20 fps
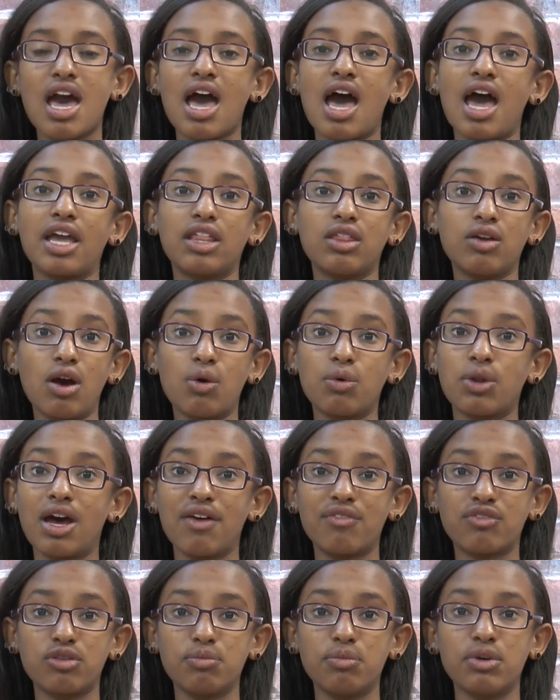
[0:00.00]
I know I would
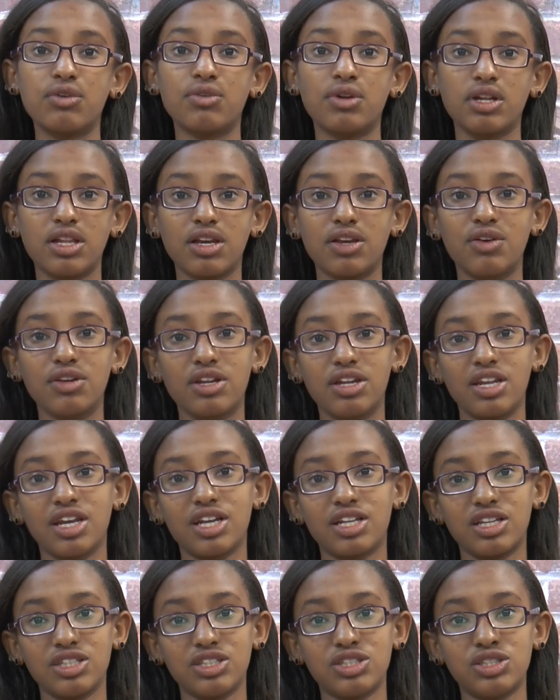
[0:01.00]
have to be really good in
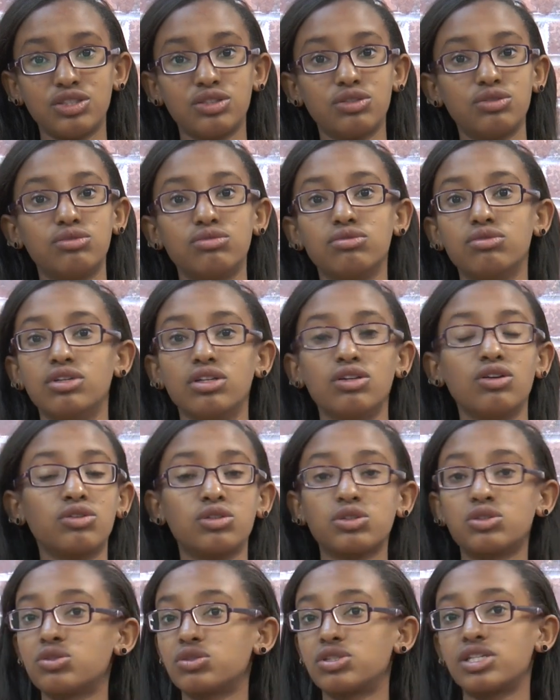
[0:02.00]
English in
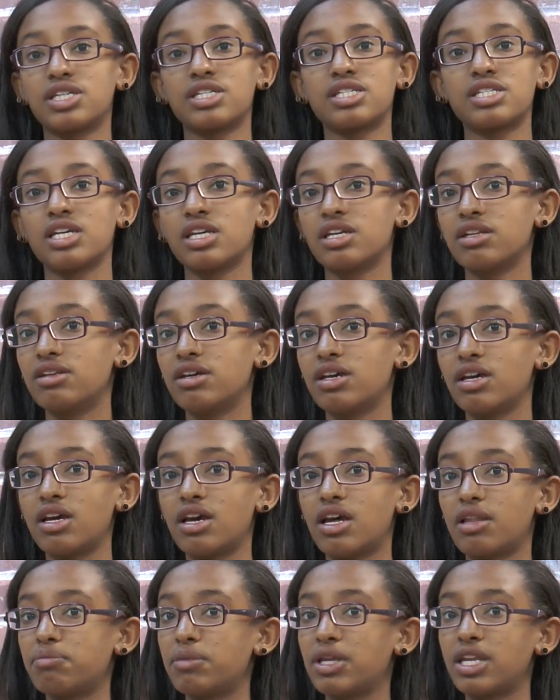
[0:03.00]
order to succeed
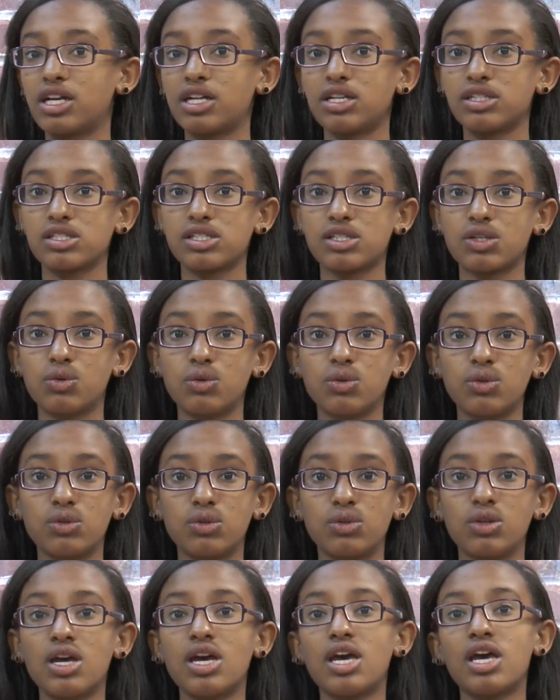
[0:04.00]
at medical
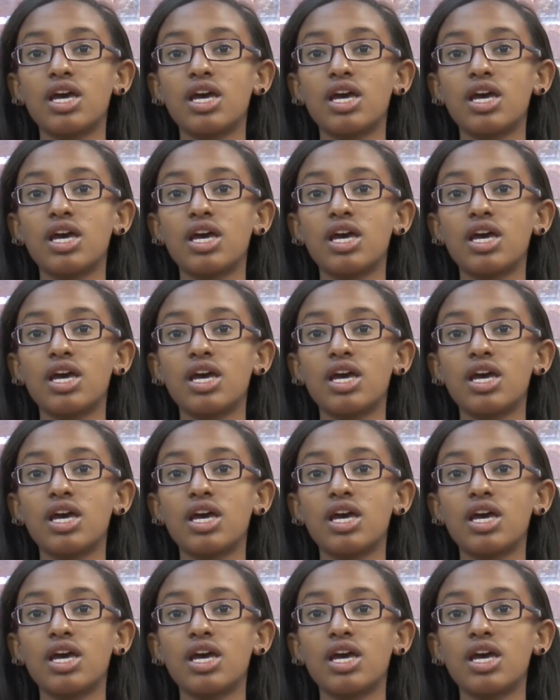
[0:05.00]
school